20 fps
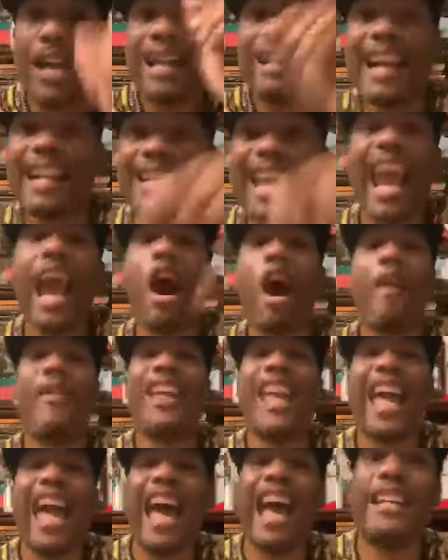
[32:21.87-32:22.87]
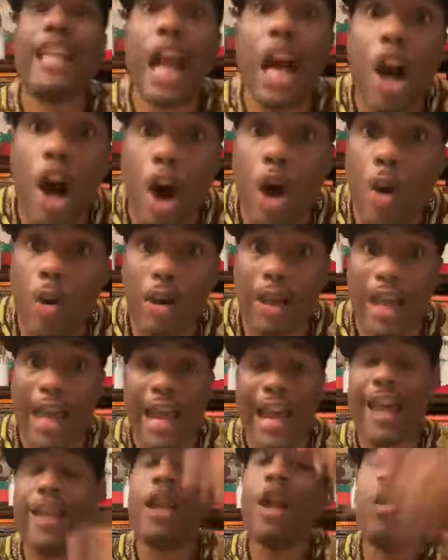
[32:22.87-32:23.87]
that they already had their own
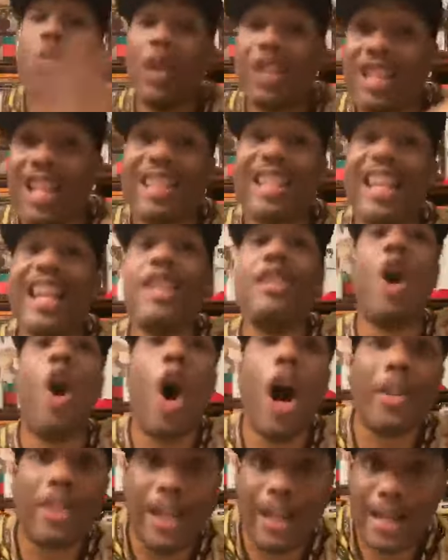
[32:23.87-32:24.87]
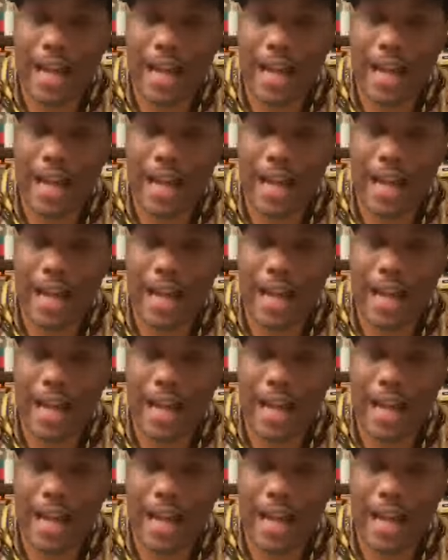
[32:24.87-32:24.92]
land, which is in northern